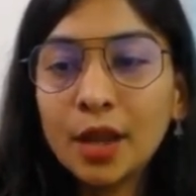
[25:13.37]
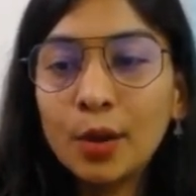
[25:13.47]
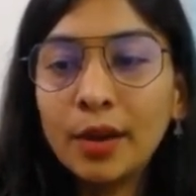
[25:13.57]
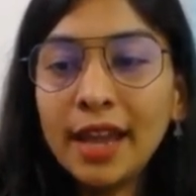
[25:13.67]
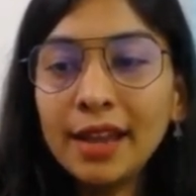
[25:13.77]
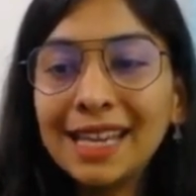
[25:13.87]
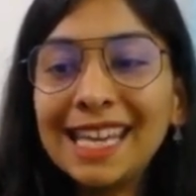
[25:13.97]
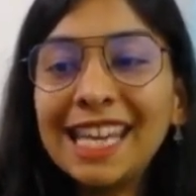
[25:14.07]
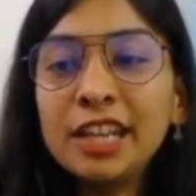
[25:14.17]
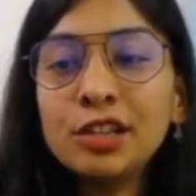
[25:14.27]
Okay?
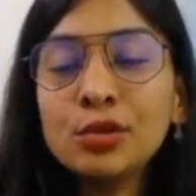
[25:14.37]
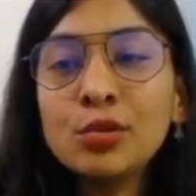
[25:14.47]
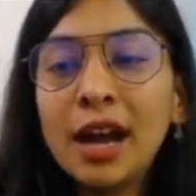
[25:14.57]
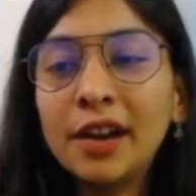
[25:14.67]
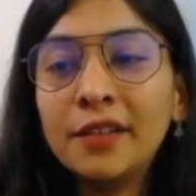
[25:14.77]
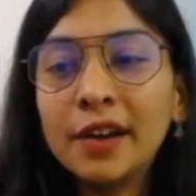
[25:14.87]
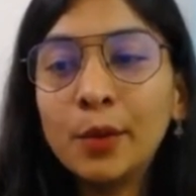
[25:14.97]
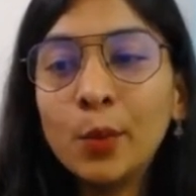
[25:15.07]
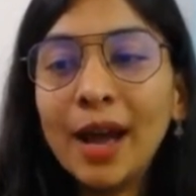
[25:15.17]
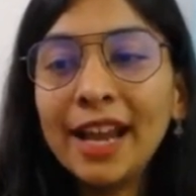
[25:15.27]
Into 100.
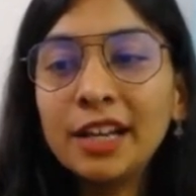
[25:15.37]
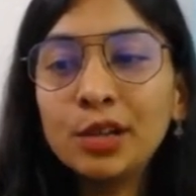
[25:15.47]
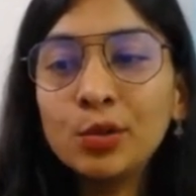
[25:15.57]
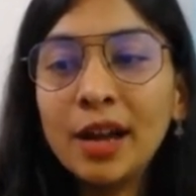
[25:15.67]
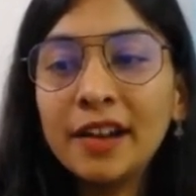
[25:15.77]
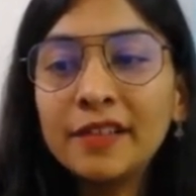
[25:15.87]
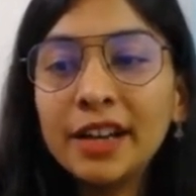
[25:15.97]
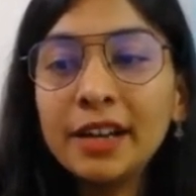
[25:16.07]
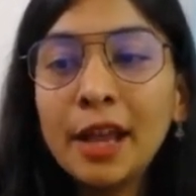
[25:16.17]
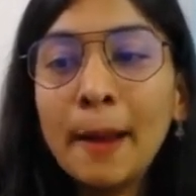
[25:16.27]
Why into 100?